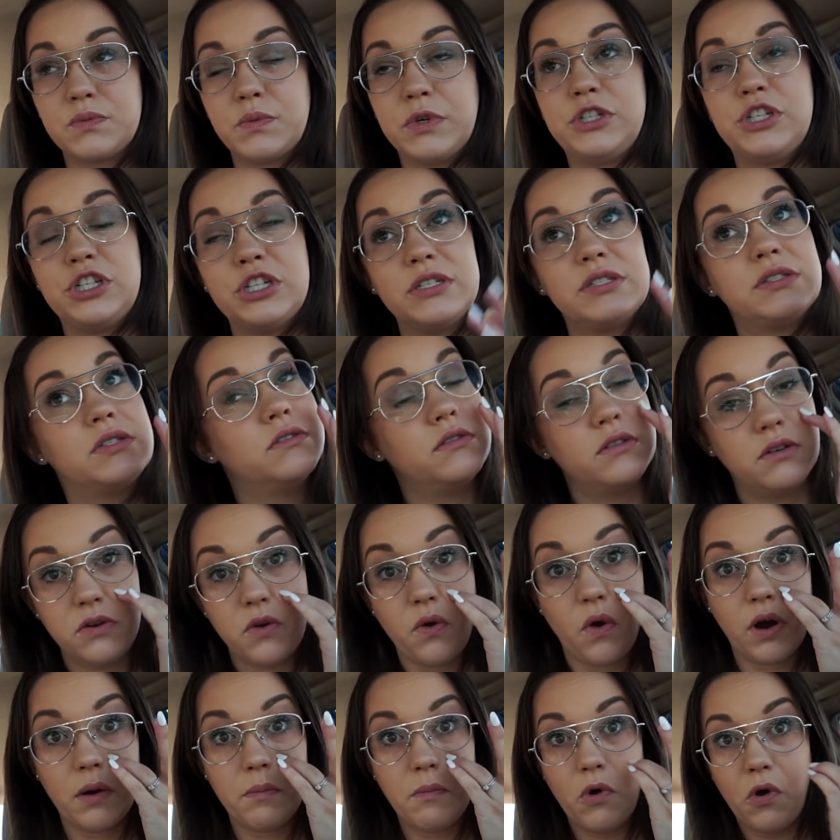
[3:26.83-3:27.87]
which is
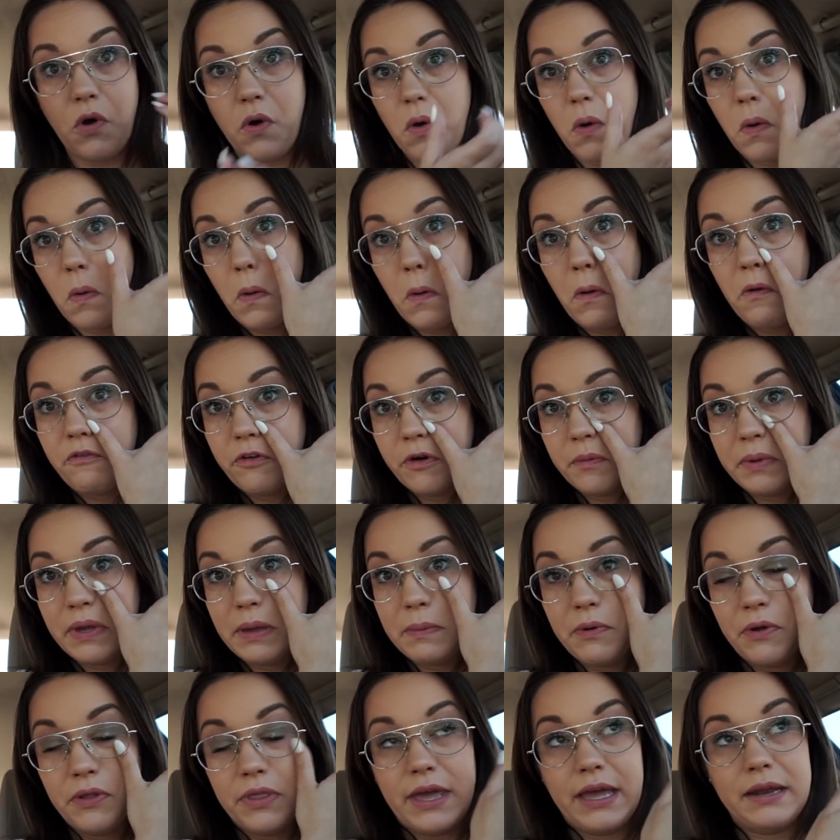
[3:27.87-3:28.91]
normal for
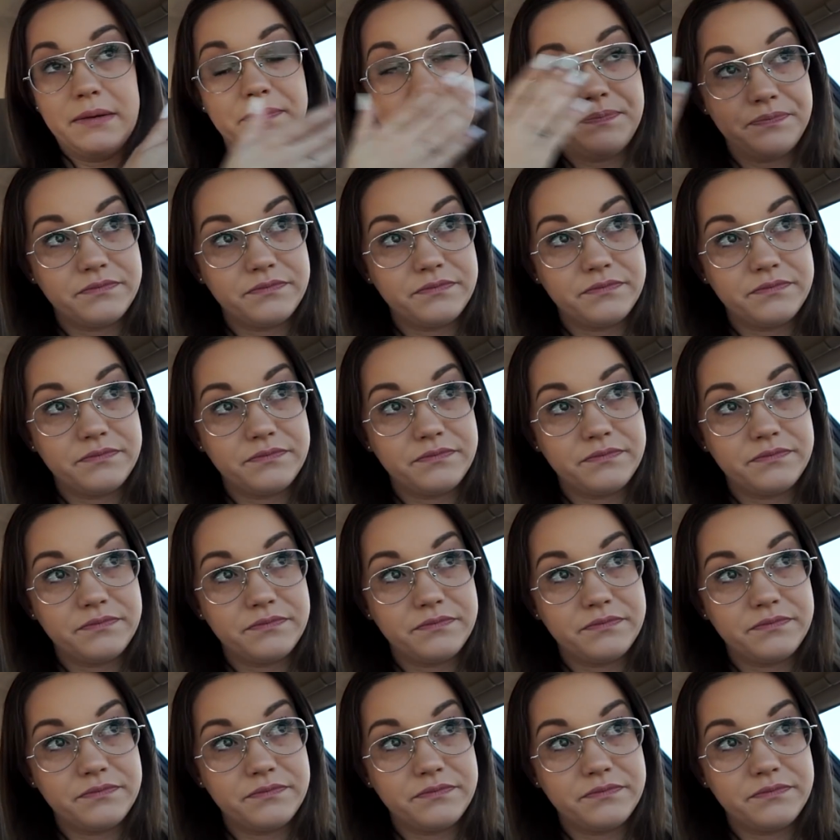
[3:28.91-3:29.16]
people that